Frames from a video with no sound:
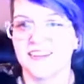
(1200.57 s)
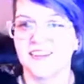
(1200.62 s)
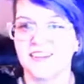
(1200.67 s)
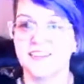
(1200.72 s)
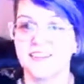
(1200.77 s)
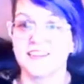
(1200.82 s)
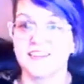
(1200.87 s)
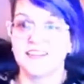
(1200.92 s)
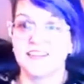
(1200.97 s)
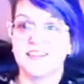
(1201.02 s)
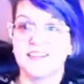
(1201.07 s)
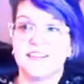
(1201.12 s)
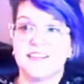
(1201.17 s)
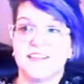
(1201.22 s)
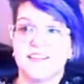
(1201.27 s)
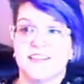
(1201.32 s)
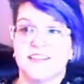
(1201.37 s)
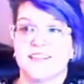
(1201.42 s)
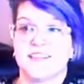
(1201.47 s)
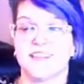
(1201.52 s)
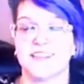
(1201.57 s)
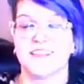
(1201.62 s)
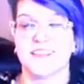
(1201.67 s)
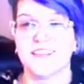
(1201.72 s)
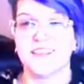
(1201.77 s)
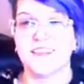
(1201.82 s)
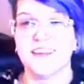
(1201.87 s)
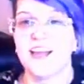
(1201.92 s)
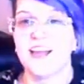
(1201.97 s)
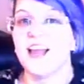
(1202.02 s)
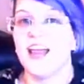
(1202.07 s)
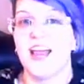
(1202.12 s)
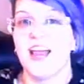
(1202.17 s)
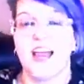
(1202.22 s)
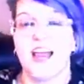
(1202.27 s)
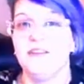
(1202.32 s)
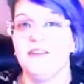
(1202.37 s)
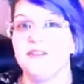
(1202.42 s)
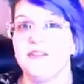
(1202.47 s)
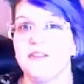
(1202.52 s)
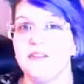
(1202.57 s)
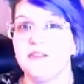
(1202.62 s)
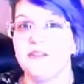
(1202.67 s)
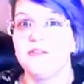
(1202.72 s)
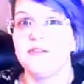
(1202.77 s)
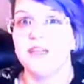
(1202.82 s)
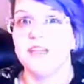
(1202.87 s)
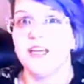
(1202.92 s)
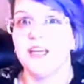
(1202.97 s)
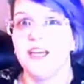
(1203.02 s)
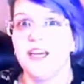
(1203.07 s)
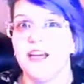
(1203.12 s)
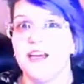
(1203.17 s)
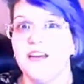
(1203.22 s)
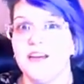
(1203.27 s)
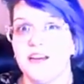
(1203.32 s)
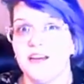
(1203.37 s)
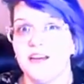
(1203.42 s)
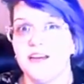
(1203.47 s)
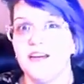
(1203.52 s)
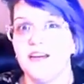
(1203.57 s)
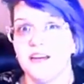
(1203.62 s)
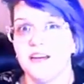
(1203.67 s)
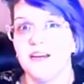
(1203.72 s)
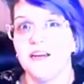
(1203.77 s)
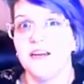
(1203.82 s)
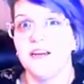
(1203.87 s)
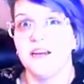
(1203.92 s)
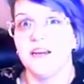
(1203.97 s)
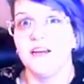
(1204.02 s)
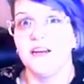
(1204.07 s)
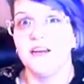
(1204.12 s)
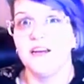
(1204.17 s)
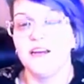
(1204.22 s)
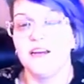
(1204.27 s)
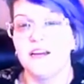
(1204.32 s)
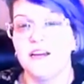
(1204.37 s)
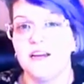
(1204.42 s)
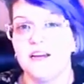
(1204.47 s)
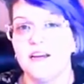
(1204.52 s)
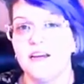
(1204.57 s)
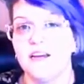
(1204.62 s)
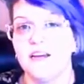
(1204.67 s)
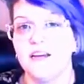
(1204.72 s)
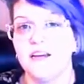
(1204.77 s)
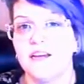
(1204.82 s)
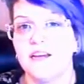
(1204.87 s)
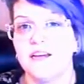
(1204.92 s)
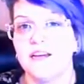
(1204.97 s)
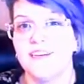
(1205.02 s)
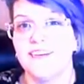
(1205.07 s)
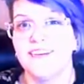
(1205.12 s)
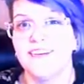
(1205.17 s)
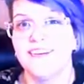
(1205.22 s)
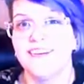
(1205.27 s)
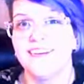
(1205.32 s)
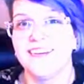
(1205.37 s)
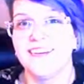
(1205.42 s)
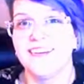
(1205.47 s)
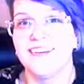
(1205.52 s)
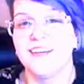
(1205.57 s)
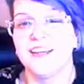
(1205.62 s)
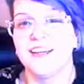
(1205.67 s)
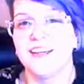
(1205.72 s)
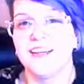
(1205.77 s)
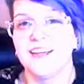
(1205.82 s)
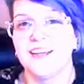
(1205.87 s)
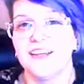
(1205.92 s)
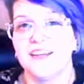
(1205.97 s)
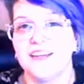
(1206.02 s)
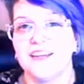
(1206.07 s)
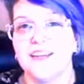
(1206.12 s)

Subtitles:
This person isn't speaking.